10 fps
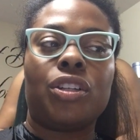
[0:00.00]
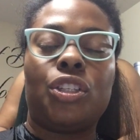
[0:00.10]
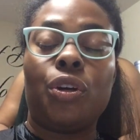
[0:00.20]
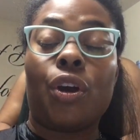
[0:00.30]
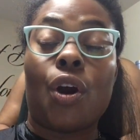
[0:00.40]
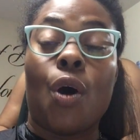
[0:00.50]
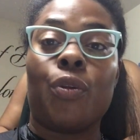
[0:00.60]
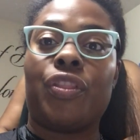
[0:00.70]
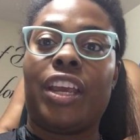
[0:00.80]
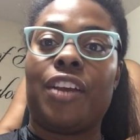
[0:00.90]
do your
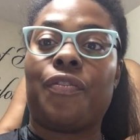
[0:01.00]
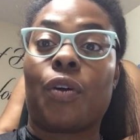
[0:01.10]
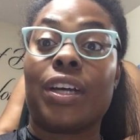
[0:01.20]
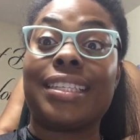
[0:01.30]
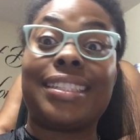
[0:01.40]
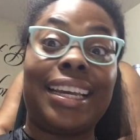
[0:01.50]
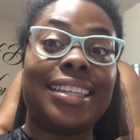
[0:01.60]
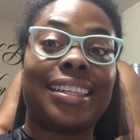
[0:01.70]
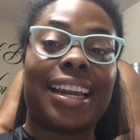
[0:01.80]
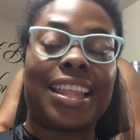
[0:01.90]
own thing for a
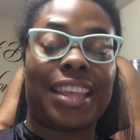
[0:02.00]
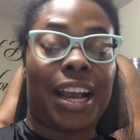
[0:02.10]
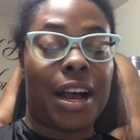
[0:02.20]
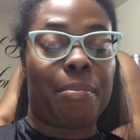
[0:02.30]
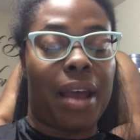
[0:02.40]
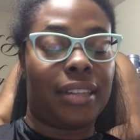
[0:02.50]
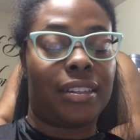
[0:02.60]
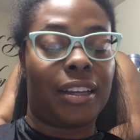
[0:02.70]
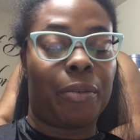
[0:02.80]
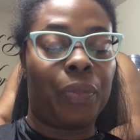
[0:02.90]
season and then come back
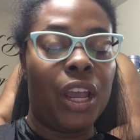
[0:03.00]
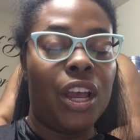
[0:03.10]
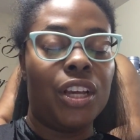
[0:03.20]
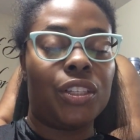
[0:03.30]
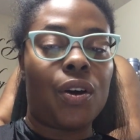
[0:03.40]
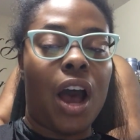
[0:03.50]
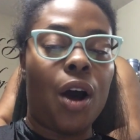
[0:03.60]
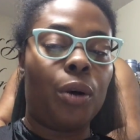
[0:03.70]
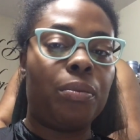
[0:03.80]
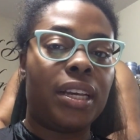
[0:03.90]
to them. So I
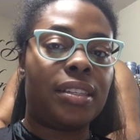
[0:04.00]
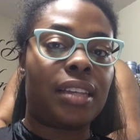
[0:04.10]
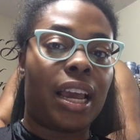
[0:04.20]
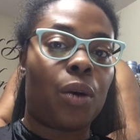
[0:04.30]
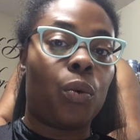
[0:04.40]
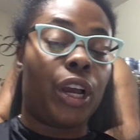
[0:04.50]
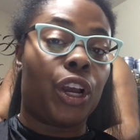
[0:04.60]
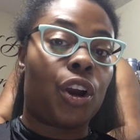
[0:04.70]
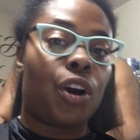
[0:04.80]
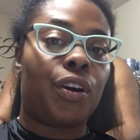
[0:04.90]
hope this will
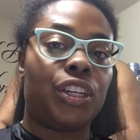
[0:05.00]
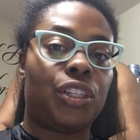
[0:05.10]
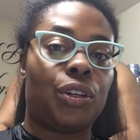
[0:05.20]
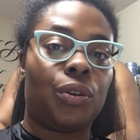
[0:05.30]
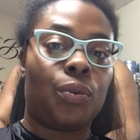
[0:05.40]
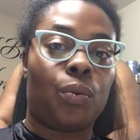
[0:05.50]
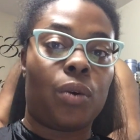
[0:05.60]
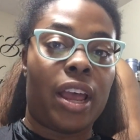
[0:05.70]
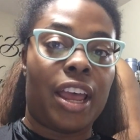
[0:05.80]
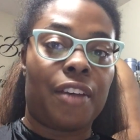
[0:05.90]
encourage you